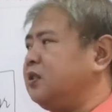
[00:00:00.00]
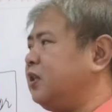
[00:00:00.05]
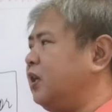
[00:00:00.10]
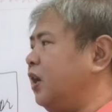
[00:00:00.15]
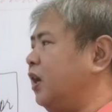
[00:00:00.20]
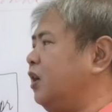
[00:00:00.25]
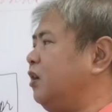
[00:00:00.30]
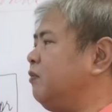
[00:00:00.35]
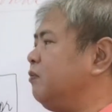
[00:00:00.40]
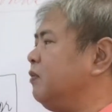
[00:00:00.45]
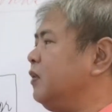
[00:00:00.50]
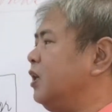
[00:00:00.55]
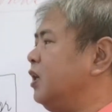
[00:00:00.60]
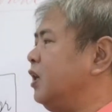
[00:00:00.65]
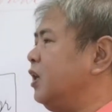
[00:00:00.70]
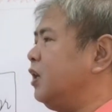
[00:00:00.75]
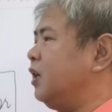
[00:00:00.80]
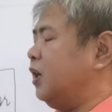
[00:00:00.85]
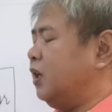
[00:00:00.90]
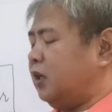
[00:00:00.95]
Okay,
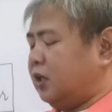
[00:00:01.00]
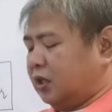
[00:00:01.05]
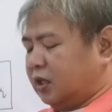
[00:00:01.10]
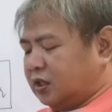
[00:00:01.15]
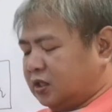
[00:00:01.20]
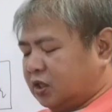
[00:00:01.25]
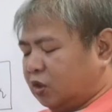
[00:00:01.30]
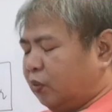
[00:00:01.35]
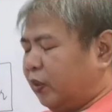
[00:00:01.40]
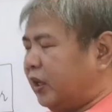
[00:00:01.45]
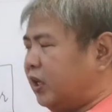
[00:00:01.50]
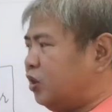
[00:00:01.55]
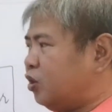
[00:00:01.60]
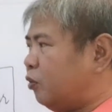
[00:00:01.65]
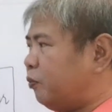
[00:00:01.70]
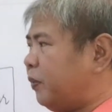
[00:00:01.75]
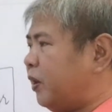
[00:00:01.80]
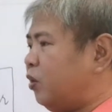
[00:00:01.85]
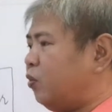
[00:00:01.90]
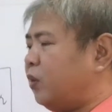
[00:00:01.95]
is he willing
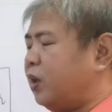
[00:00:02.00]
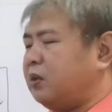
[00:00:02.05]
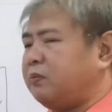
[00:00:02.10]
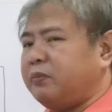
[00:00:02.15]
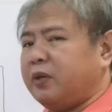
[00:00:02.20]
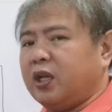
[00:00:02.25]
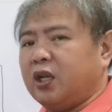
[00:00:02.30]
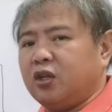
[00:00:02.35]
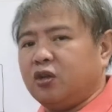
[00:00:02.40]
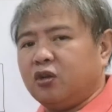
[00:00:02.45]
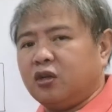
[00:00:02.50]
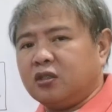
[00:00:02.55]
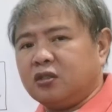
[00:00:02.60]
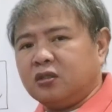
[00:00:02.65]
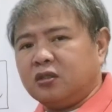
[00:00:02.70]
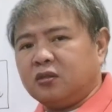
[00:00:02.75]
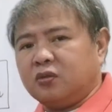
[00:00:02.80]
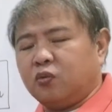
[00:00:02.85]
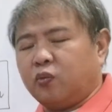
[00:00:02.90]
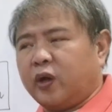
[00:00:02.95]
to pay 1
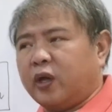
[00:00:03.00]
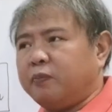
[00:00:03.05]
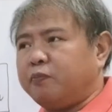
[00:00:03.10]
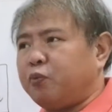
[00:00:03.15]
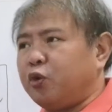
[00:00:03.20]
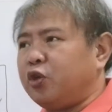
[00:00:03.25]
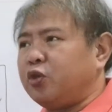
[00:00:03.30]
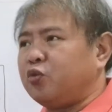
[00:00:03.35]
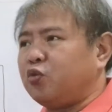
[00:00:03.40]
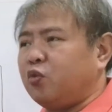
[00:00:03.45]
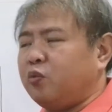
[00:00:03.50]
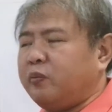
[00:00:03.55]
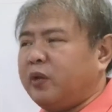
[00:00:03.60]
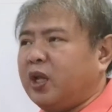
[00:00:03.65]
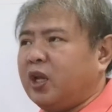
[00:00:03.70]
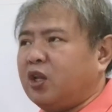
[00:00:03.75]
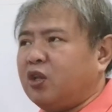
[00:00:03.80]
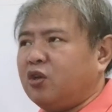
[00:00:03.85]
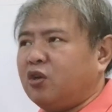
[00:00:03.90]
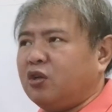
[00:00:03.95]
million, 1.2
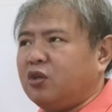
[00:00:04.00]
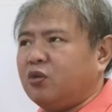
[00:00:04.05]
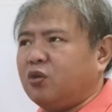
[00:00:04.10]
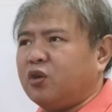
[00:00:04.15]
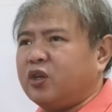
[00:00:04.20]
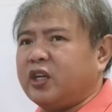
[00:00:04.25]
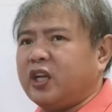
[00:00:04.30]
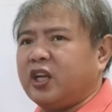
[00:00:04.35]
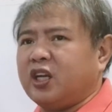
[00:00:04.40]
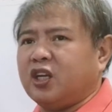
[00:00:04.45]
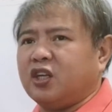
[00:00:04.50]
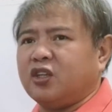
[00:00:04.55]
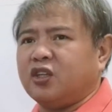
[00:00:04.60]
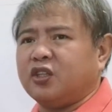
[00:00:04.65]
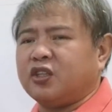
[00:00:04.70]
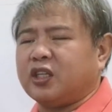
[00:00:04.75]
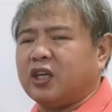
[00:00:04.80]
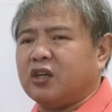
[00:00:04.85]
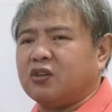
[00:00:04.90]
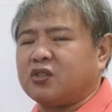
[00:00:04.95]
million, or
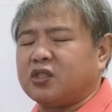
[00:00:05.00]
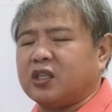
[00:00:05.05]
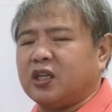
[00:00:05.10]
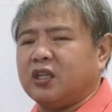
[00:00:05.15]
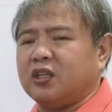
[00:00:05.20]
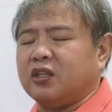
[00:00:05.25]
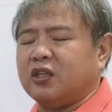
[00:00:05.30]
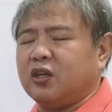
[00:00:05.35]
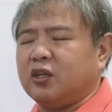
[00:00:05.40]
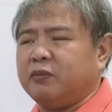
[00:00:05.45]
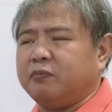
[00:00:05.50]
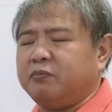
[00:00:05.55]
900,000?